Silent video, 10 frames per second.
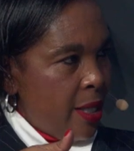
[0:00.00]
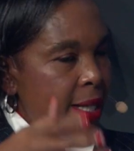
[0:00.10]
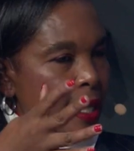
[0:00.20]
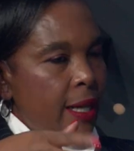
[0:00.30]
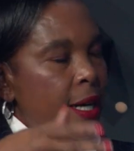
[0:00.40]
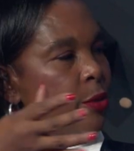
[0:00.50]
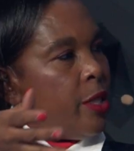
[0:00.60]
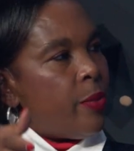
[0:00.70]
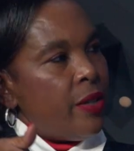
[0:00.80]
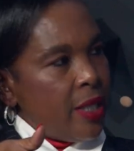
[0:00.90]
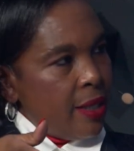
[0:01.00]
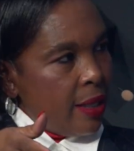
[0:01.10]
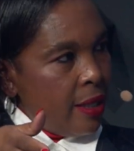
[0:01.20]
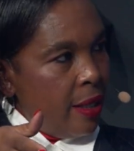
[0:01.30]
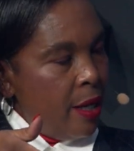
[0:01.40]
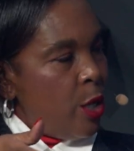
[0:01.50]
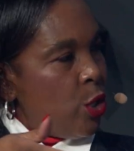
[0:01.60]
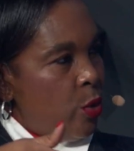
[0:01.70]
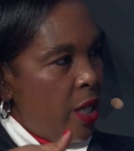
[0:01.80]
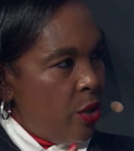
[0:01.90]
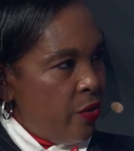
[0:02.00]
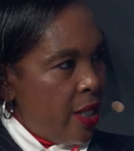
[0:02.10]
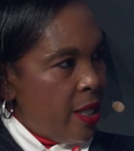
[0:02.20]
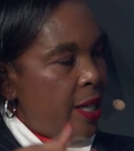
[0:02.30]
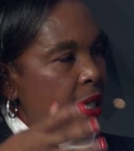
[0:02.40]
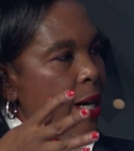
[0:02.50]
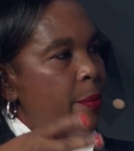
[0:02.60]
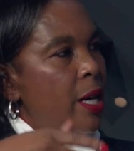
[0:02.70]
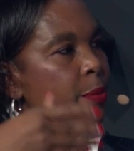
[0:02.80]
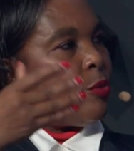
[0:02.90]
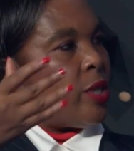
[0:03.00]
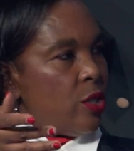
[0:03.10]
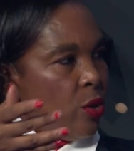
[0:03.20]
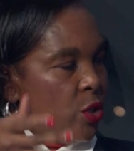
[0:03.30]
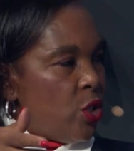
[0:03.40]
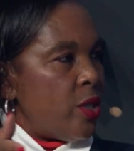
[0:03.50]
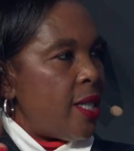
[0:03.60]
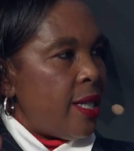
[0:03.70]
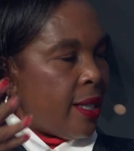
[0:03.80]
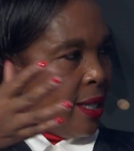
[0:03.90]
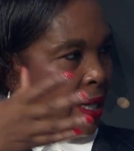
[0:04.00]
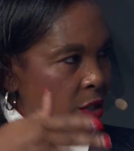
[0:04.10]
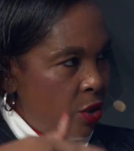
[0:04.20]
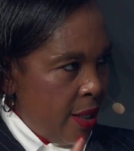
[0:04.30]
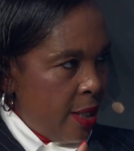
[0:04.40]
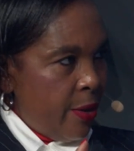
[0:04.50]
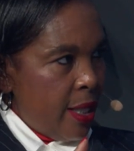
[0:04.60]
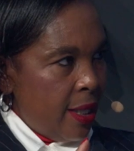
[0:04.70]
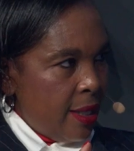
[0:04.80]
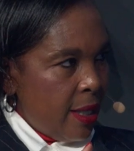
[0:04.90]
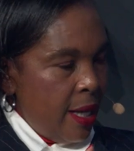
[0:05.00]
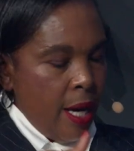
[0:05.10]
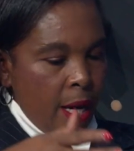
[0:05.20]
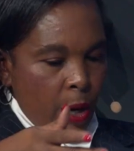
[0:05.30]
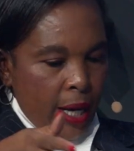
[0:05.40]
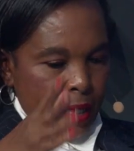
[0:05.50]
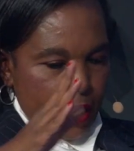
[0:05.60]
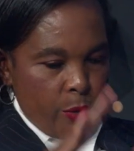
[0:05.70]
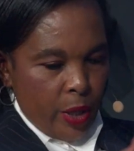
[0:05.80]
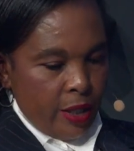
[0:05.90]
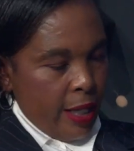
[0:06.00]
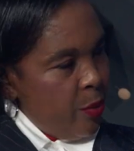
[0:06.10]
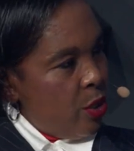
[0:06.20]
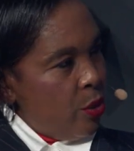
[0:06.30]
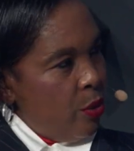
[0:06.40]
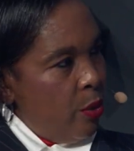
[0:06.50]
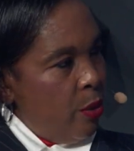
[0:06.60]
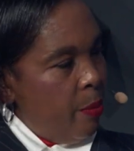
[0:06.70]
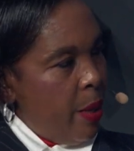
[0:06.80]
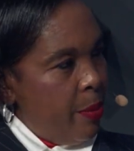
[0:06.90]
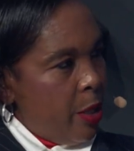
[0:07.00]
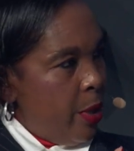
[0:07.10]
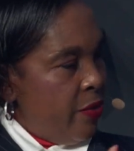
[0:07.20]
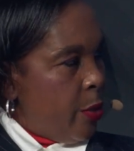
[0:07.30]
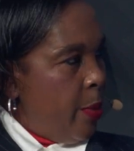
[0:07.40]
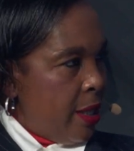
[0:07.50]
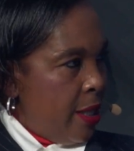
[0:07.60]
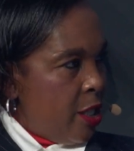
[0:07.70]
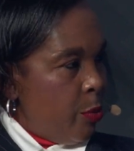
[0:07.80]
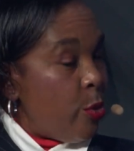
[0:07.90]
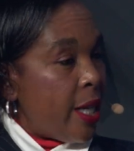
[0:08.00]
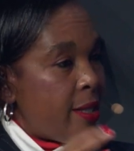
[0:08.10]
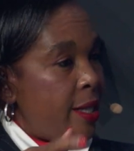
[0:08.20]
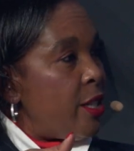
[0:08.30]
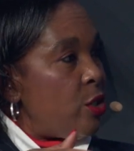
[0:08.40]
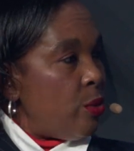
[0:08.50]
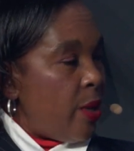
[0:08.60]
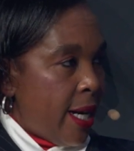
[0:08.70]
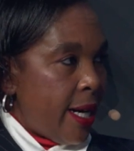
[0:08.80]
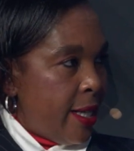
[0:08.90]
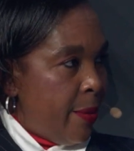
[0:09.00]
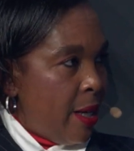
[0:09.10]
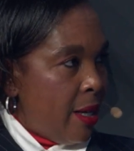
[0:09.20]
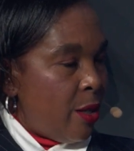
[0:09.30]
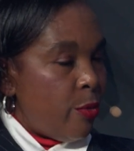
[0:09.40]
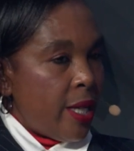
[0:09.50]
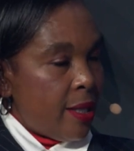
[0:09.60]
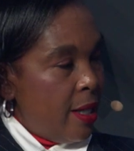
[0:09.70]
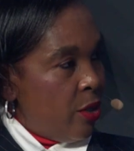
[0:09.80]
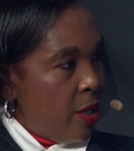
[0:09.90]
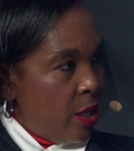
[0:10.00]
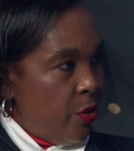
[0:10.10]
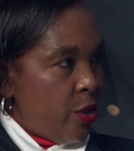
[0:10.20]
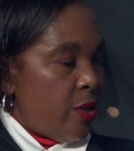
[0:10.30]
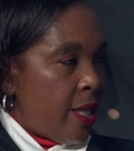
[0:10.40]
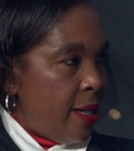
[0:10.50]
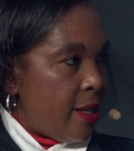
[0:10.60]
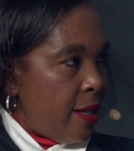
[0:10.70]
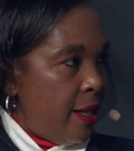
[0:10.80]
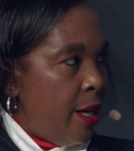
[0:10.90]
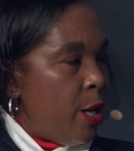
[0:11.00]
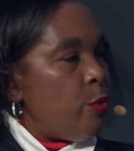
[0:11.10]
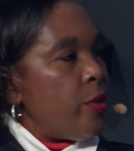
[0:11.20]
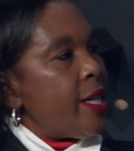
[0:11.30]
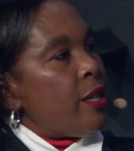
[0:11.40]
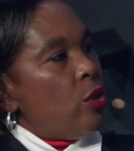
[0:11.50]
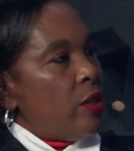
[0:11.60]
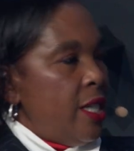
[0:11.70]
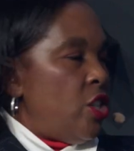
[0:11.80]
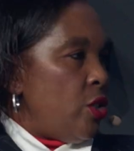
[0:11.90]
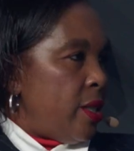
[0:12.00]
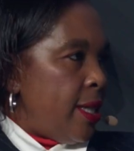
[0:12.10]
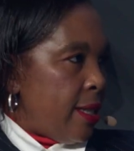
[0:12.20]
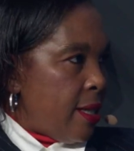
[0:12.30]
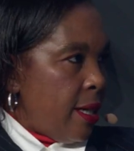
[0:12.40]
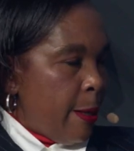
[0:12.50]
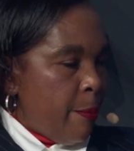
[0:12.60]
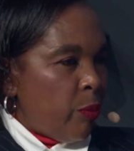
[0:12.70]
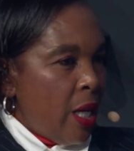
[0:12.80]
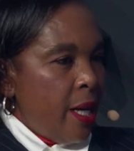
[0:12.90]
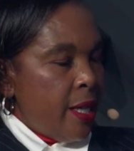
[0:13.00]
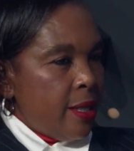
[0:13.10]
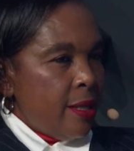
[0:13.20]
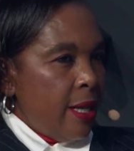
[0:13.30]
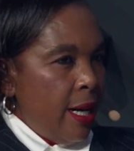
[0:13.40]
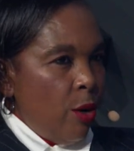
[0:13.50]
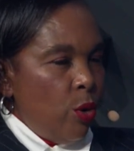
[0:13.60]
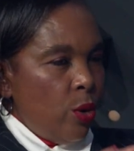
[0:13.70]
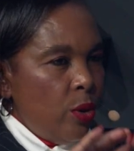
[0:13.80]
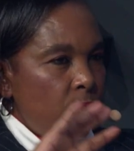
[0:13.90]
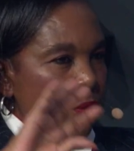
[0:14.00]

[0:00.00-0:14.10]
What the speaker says: and allow the private sector to innovate and come up with the solutions that, again, address our needs. Again, when it comes to public-private partnership, we extend to academia, we extend to the civil society, with the recognition that it is a whole